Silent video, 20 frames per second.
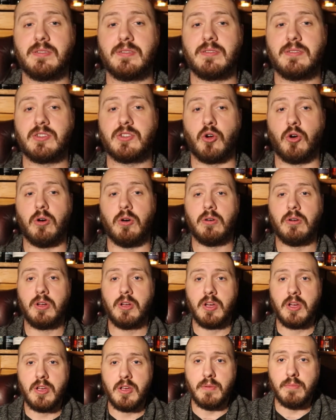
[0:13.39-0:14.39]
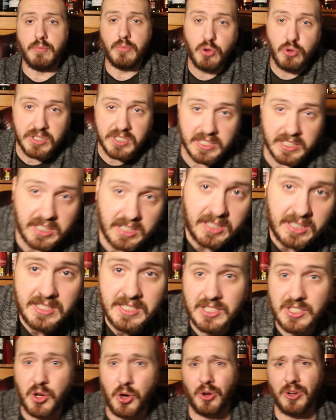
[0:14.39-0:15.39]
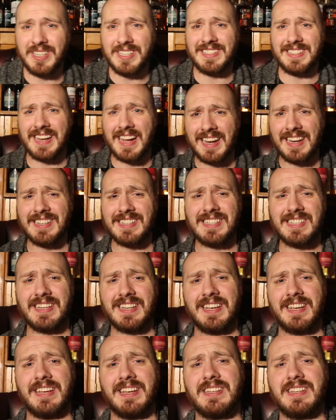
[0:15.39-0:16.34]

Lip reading: It's got music, it's got dancing,